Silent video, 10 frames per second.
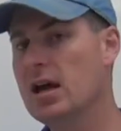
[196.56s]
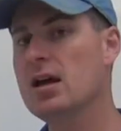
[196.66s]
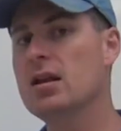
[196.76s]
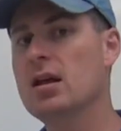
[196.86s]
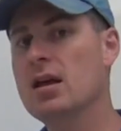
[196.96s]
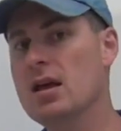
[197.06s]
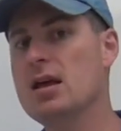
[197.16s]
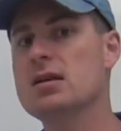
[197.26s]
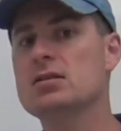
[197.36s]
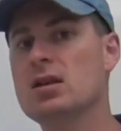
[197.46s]
get
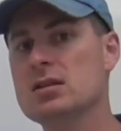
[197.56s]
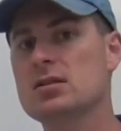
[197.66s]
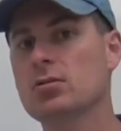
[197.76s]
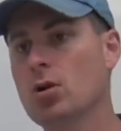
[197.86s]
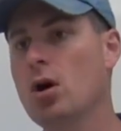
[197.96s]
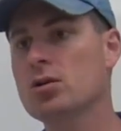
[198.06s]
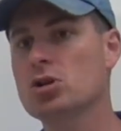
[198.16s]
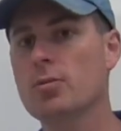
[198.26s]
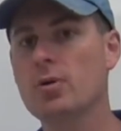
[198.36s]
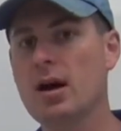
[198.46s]
is this
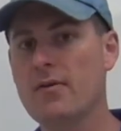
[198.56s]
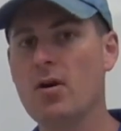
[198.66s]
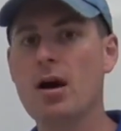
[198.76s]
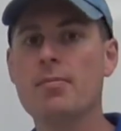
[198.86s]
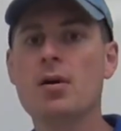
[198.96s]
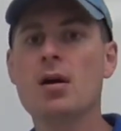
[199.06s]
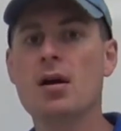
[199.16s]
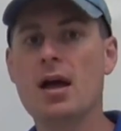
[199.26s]
long-term cover-up,